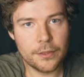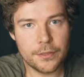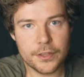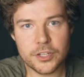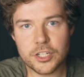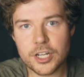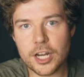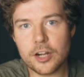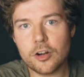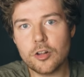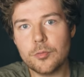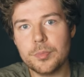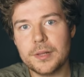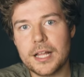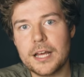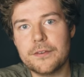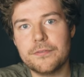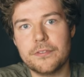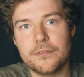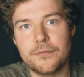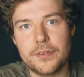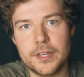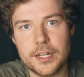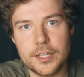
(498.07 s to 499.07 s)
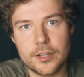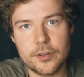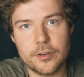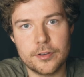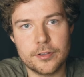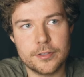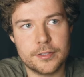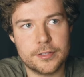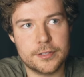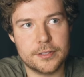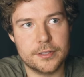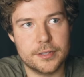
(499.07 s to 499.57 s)
The general plan for
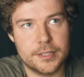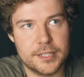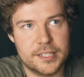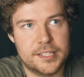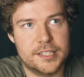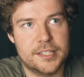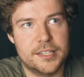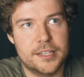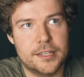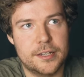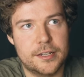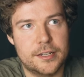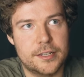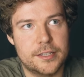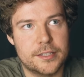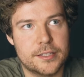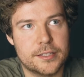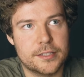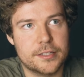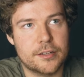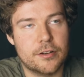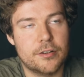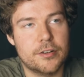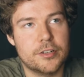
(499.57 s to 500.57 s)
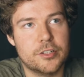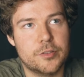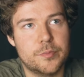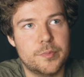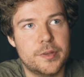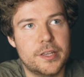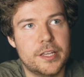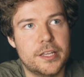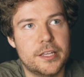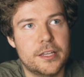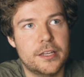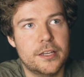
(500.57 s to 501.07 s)
videos this year is going to
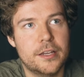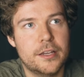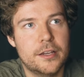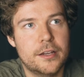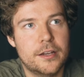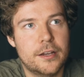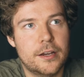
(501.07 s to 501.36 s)
be